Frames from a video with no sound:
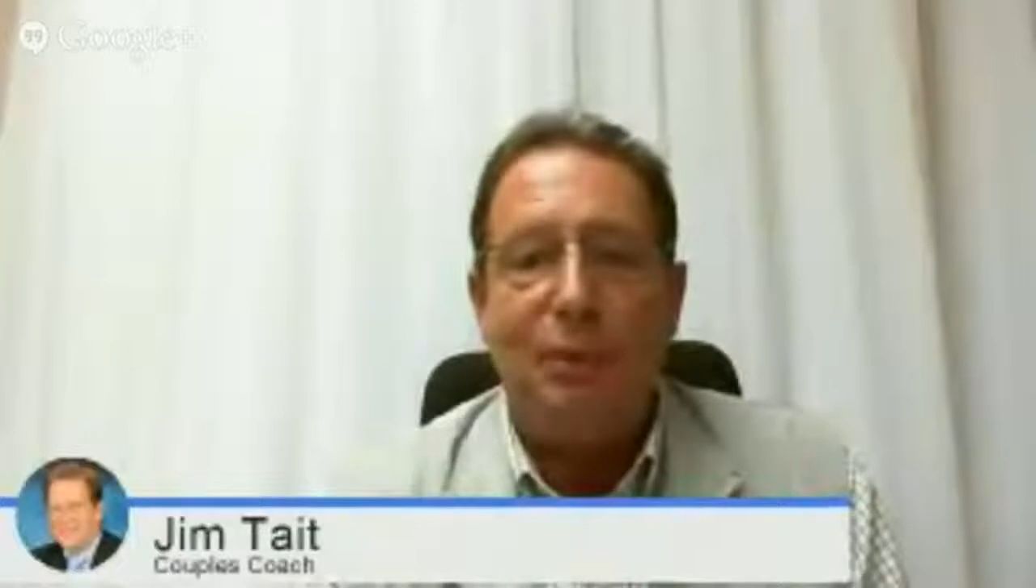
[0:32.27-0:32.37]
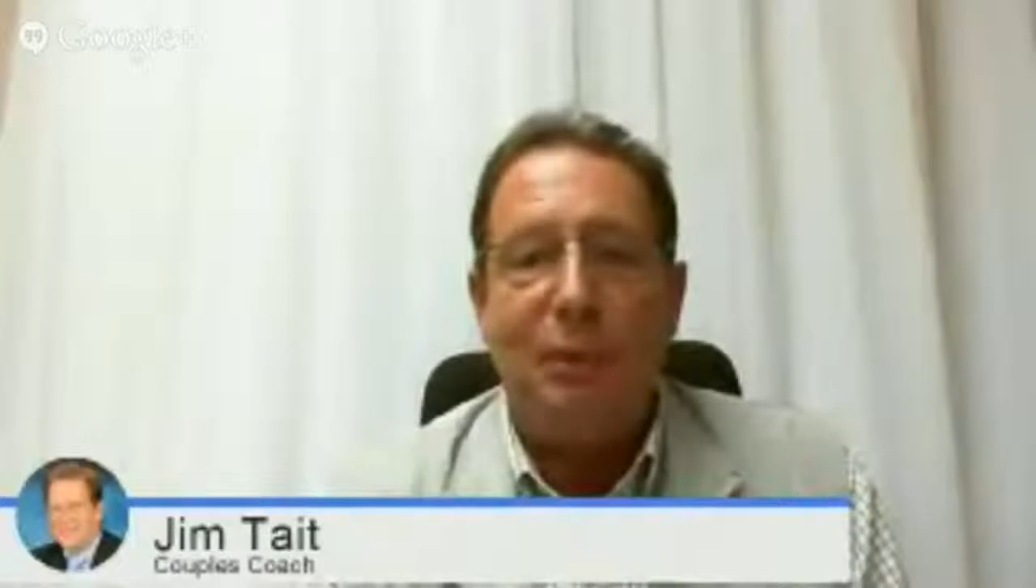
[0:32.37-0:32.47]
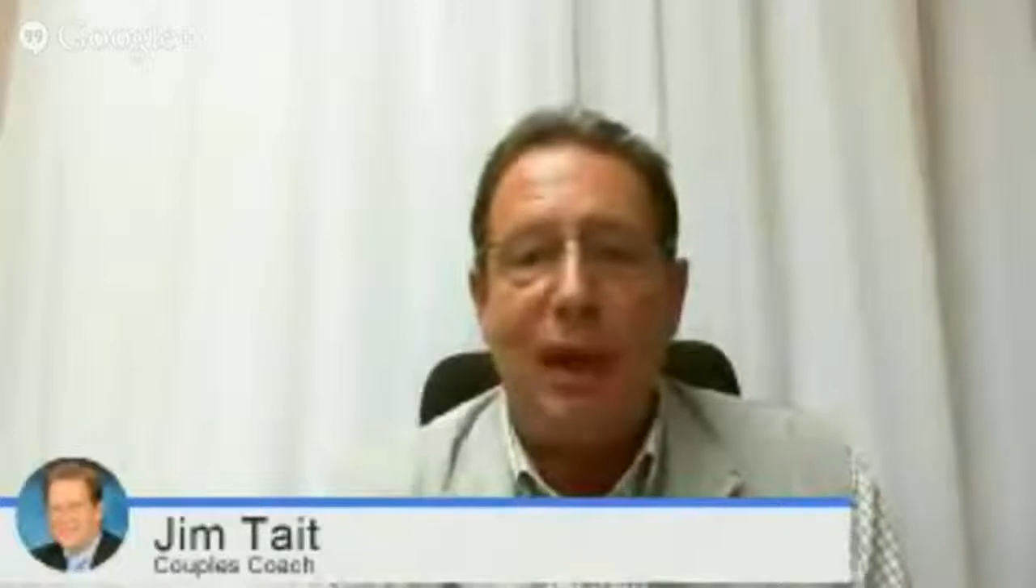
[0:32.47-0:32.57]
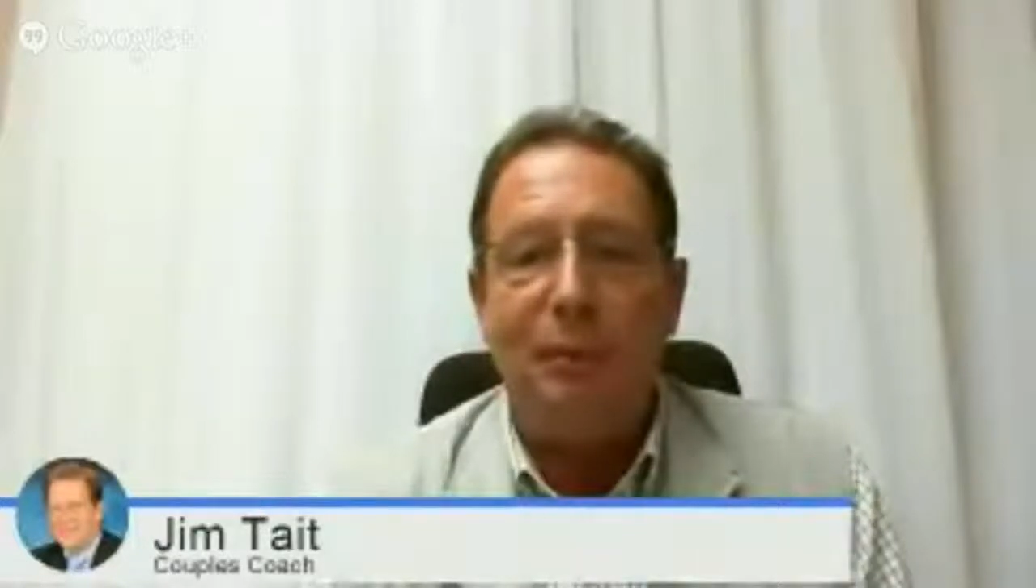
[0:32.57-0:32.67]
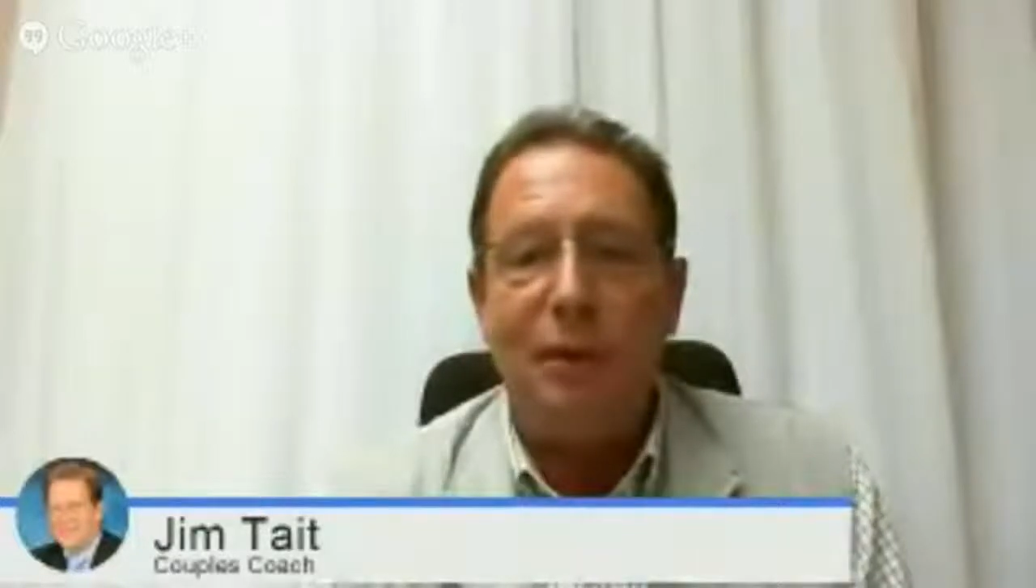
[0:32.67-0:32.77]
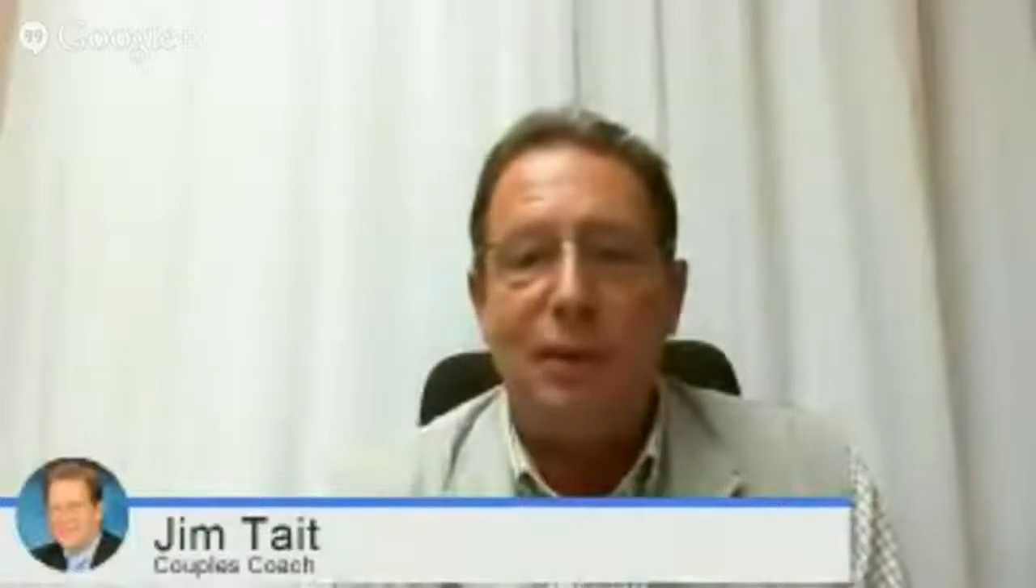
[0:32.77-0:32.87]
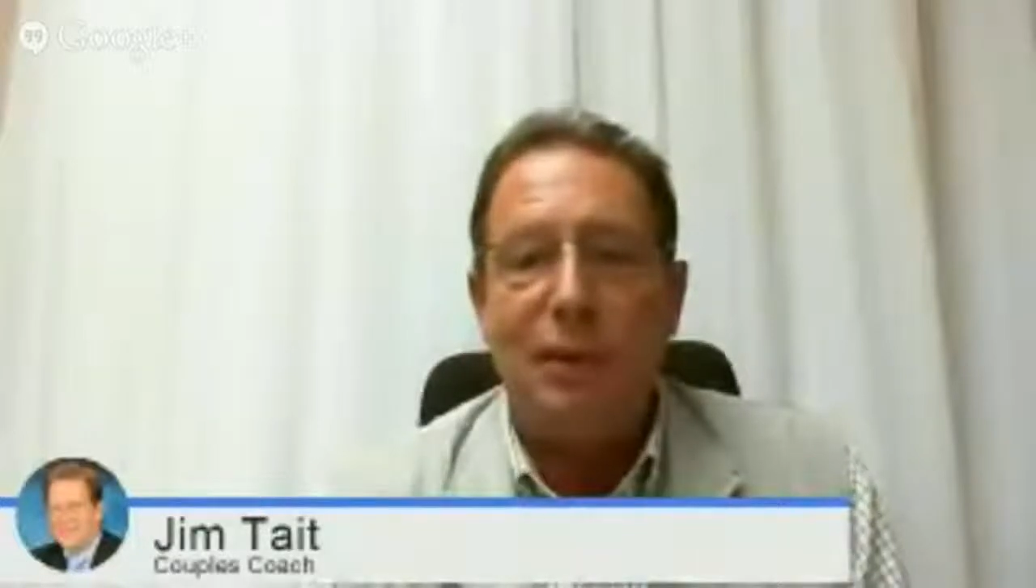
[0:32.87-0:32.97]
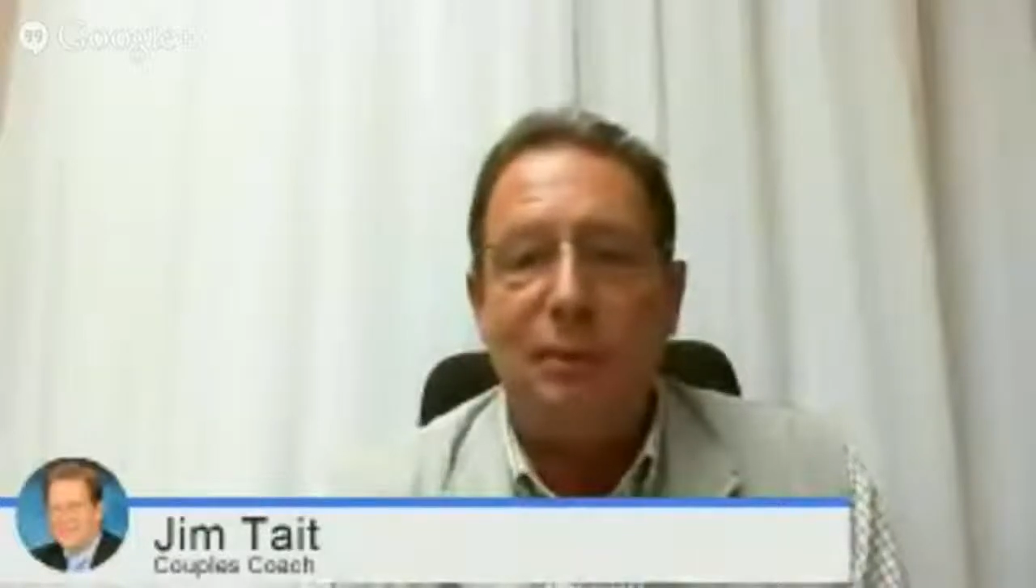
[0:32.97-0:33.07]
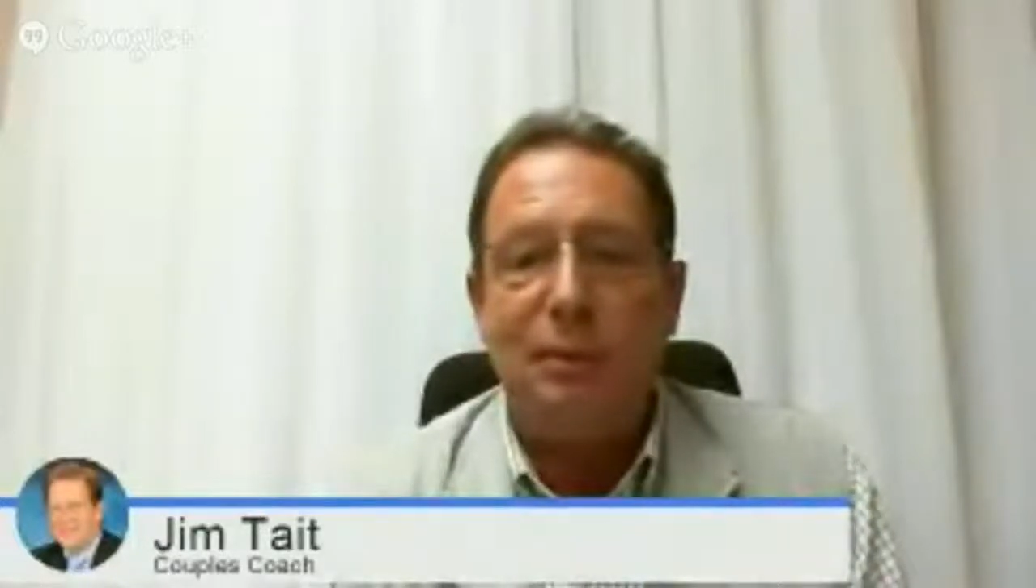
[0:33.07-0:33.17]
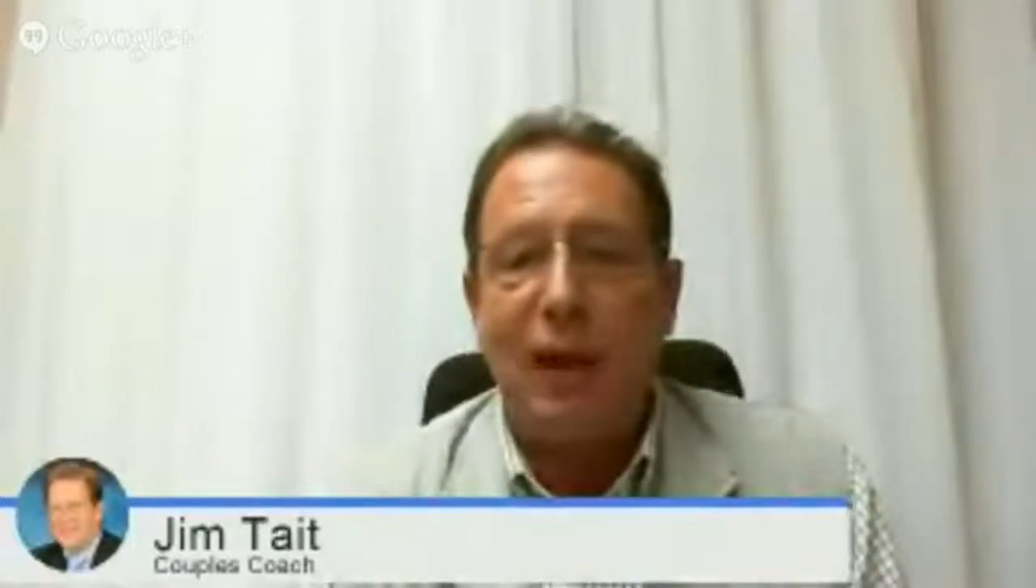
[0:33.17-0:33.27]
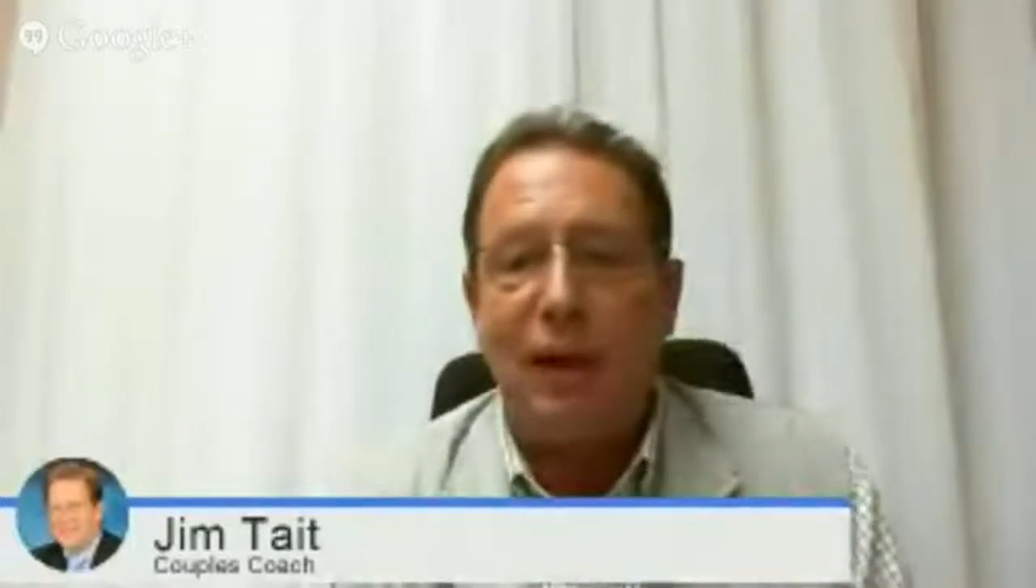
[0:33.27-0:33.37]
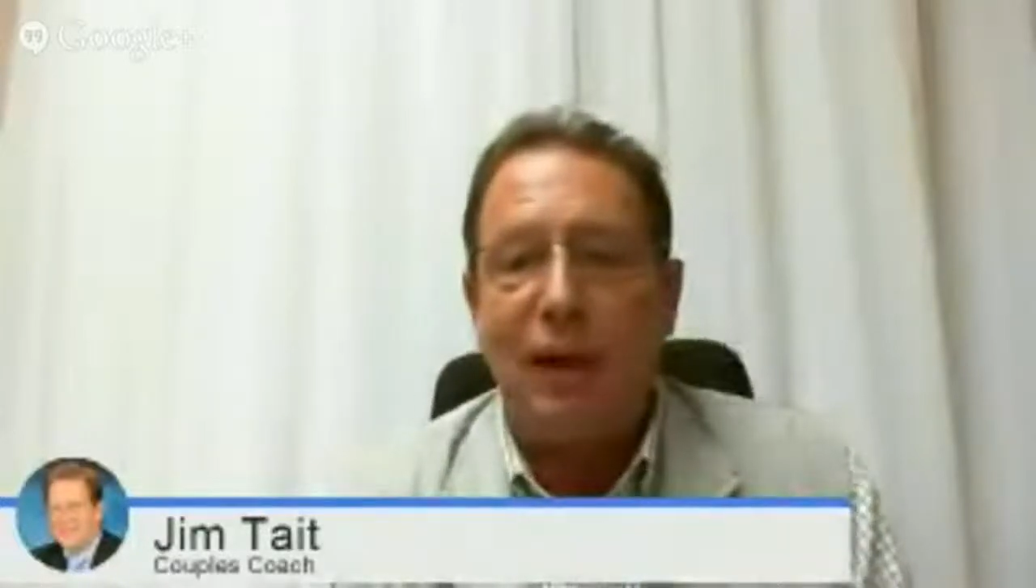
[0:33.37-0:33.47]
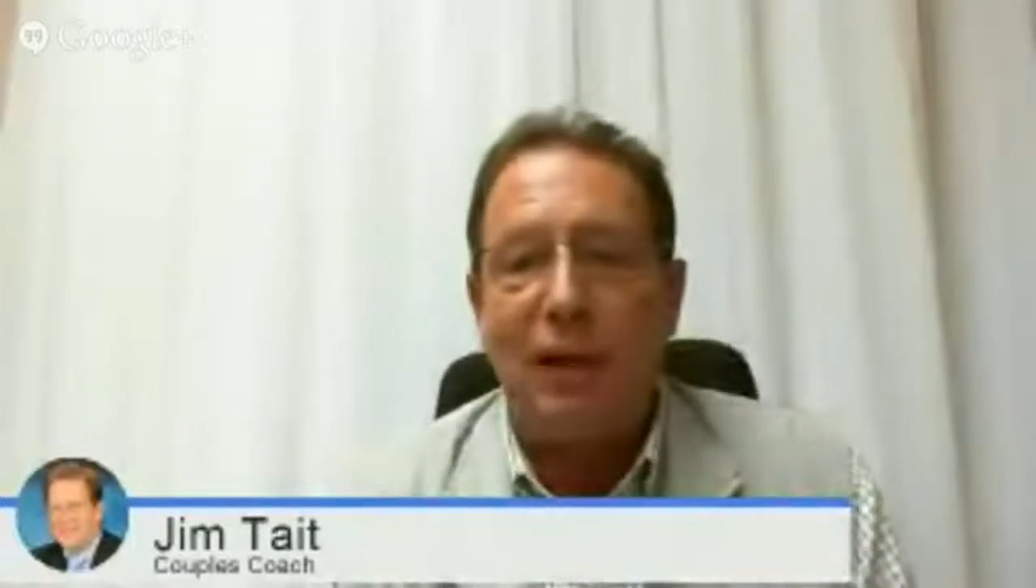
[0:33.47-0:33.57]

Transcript: My name is Jim Tait,